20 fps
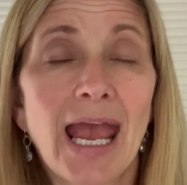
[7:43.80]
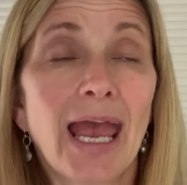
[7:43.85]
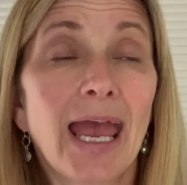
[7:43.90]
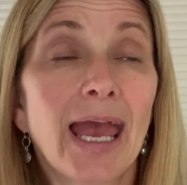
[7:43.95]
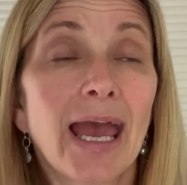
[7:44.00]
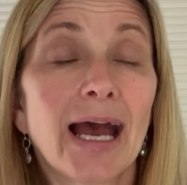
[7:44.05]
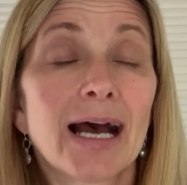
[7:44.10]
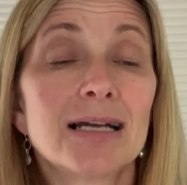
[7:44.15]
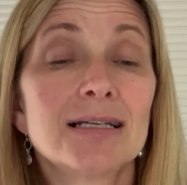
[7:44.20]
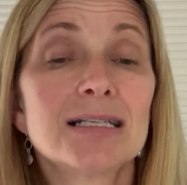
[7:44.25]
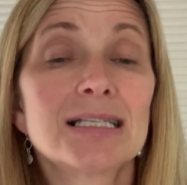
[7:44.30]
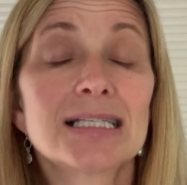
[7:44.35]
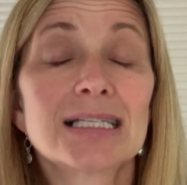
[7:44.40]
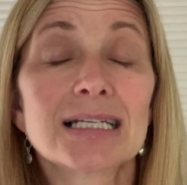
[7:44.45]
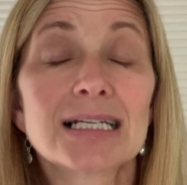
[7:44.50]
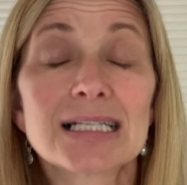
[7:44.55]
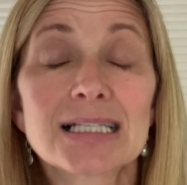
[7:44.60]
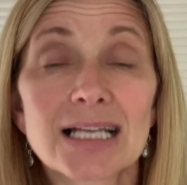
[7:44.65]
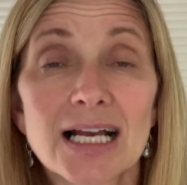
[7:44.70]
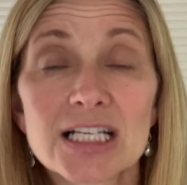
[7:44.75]
And
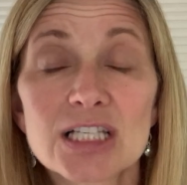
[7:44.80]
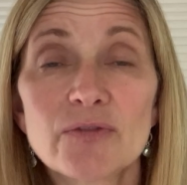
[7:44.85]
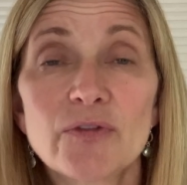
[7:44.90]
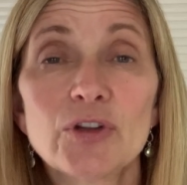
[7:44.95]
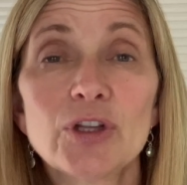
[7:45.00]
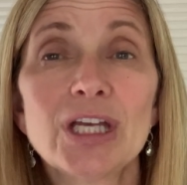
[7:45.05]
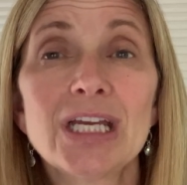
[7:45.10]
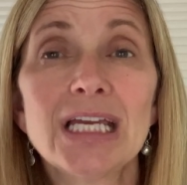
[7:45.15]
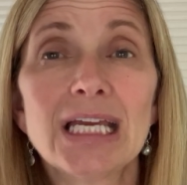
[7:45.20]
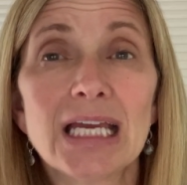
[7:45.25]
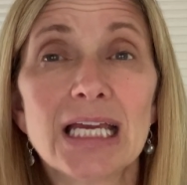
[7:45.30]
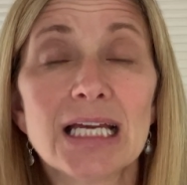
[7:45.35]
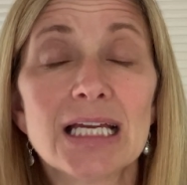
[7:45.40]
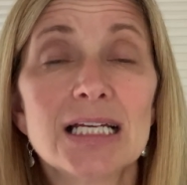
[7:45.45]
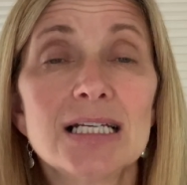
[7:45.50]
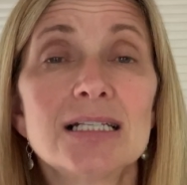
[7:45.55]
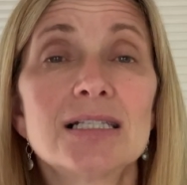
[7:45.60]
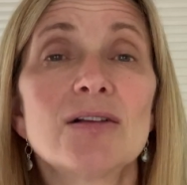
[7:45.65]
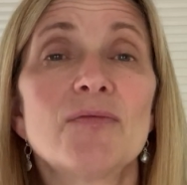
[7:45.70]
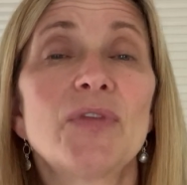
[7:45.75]
successfully
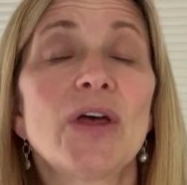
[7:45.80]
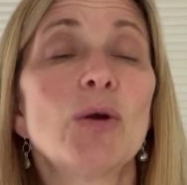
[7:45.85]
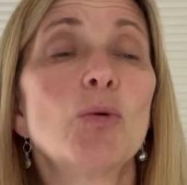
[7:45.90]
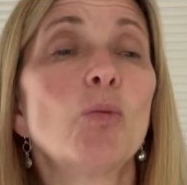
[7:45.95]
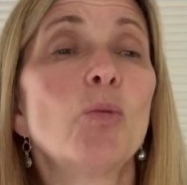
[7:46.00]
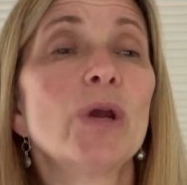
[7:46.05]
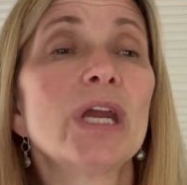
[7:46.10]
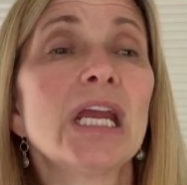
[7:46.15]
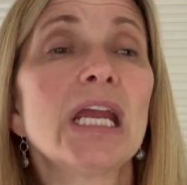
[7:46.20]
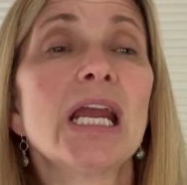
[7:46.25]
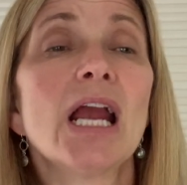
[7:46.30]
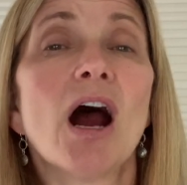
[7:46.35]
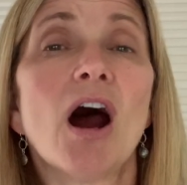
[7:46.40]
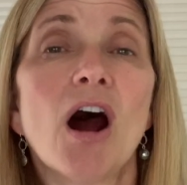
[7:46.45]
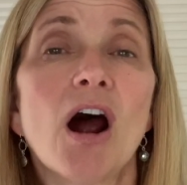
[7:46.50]
is that we